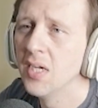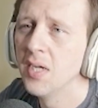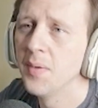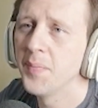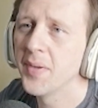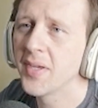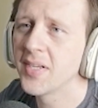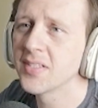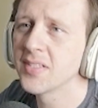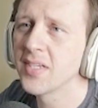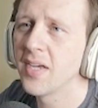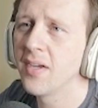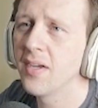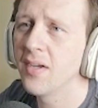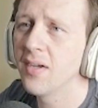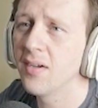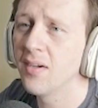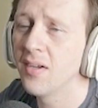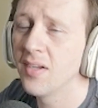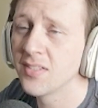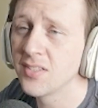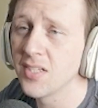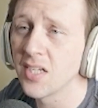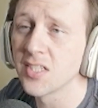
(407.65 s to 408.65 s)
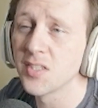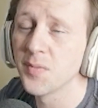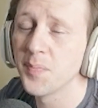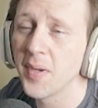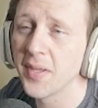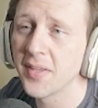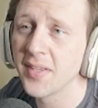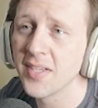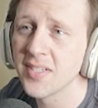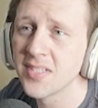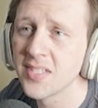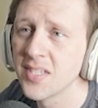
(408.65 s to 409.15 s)
because I talked
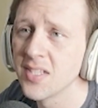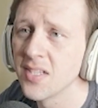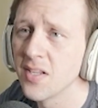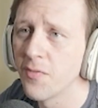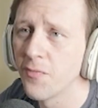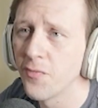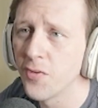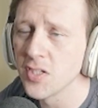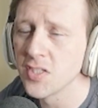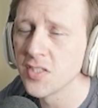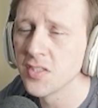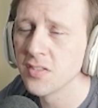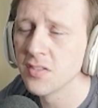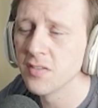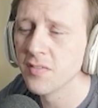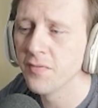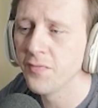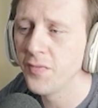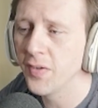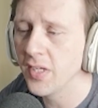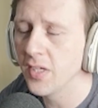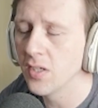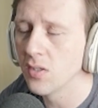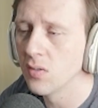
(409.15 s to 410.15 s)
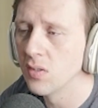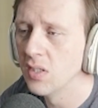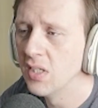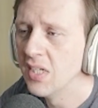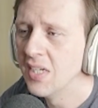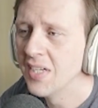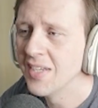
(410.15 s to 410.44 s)
about this in the first video,